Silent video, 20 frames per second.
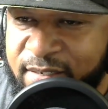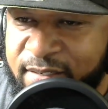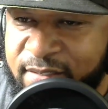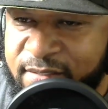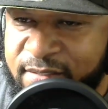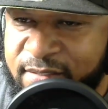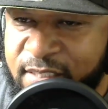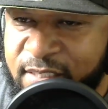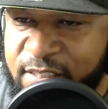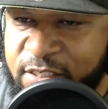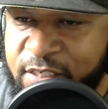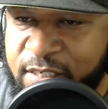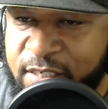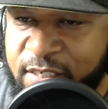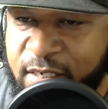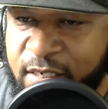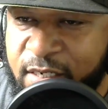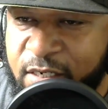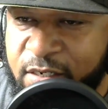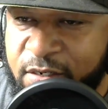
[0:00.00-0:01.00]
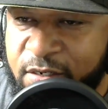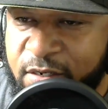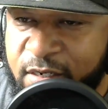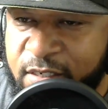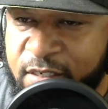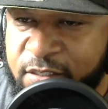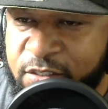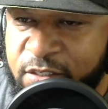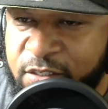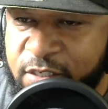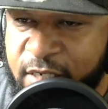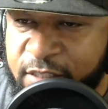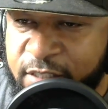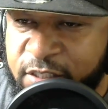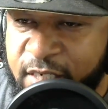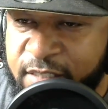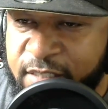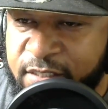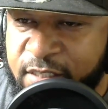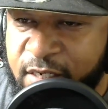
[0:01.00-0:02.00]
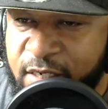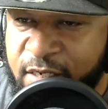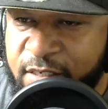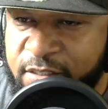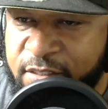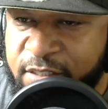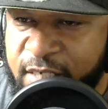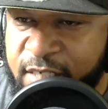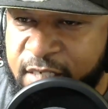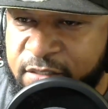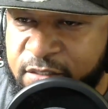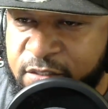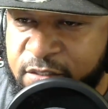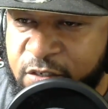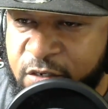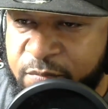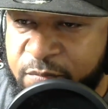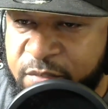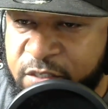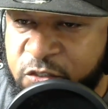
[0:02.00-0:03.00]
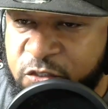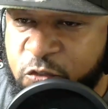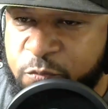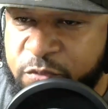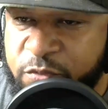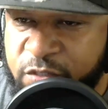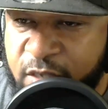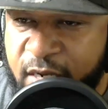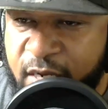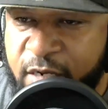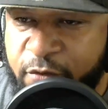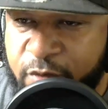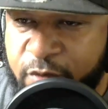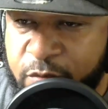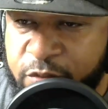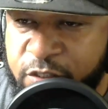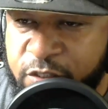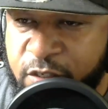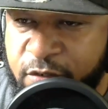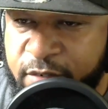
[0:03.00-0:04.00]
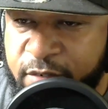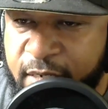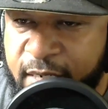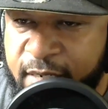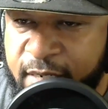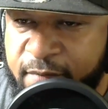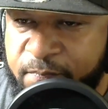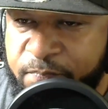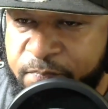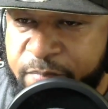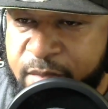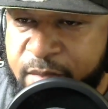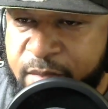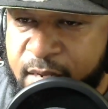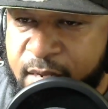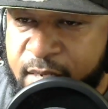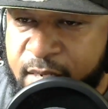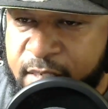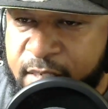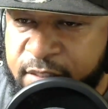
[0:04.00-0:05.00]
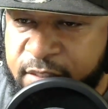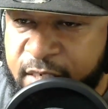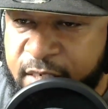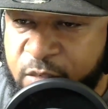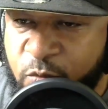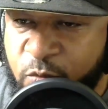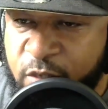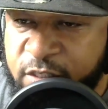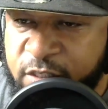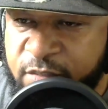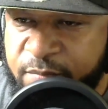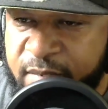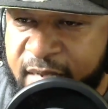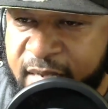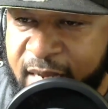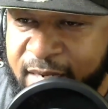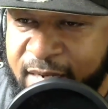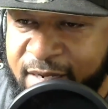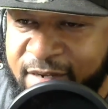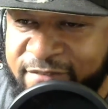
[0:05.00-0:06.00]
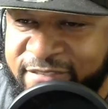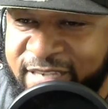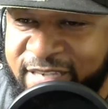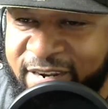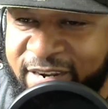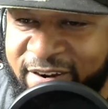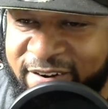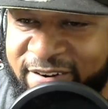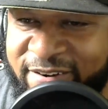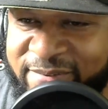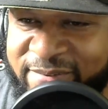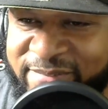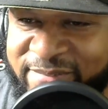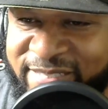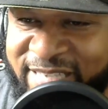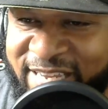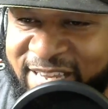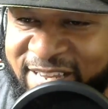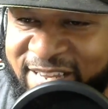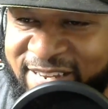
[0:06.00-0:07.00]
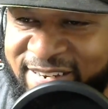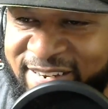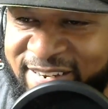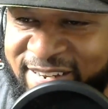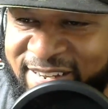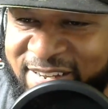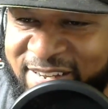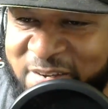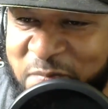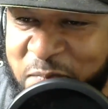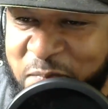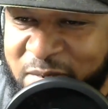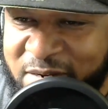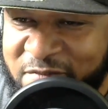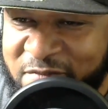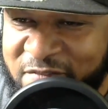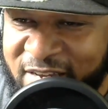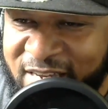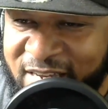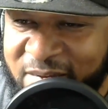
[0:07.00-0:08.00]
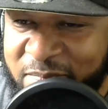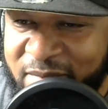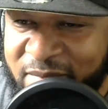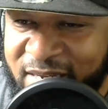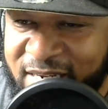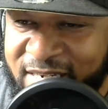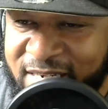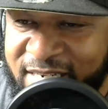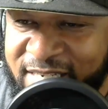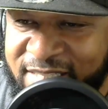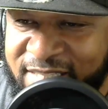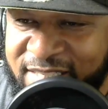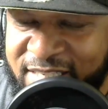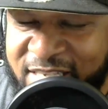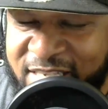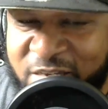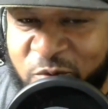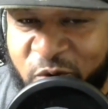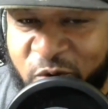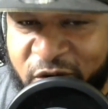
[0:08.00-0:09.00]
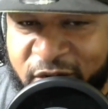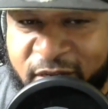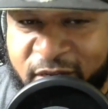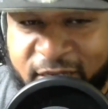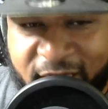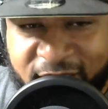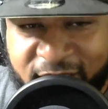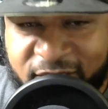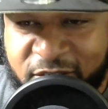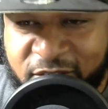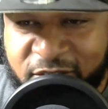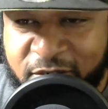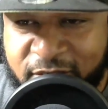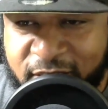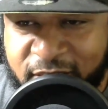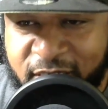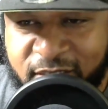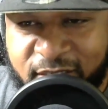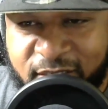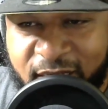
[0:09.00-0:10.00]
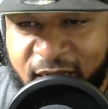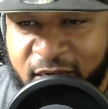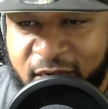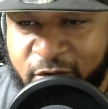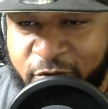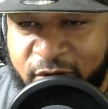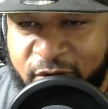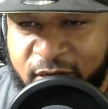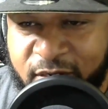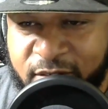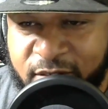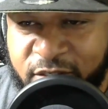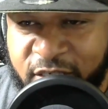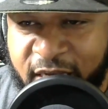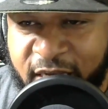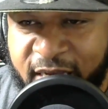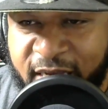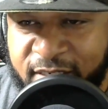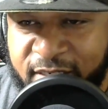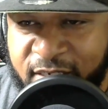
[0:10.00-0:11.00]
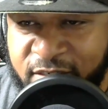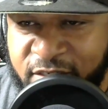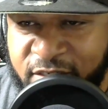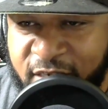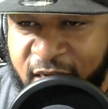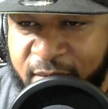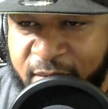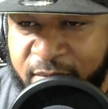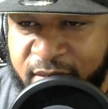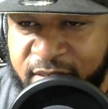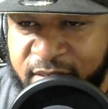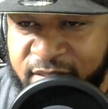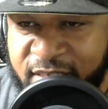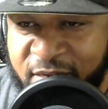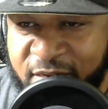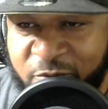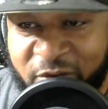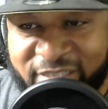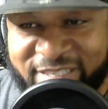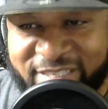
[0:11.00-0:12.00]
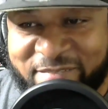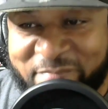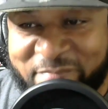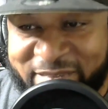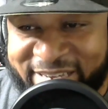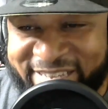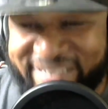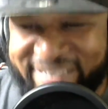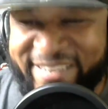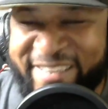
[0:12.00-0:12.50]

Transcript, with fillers: CG, yeah, Chauncey Gardner-Johnson is going to be a superstar. I agree with you on that. He said, it wasn't me. I love Terron Armstead, but availability is the key word here. Yes, sir, Jason, I agree. Chad chimed in. He said, it wasn't me.